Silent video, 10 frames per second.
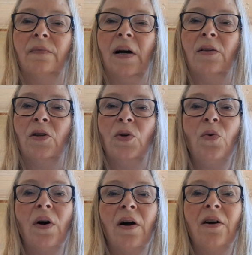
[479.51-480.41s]
Either you
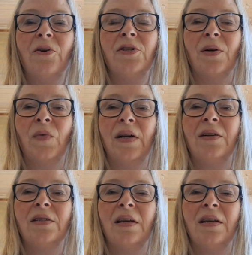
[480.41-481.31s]
are or someone
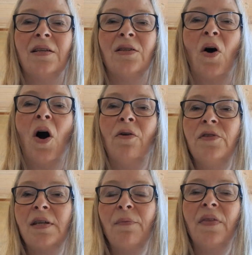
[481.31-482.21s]
else is of
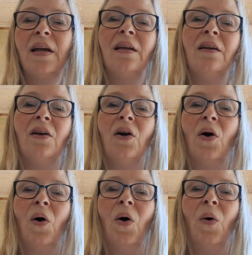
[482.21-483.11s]
something,
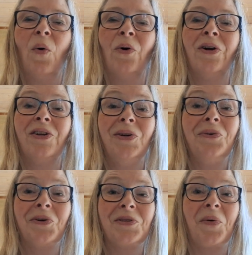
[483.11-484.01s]
or you
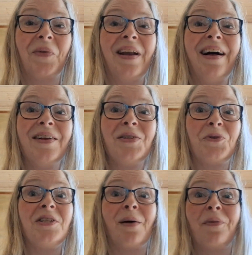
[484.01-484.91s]
or someone else or
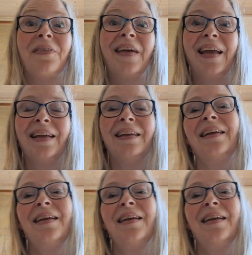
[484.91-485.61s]
something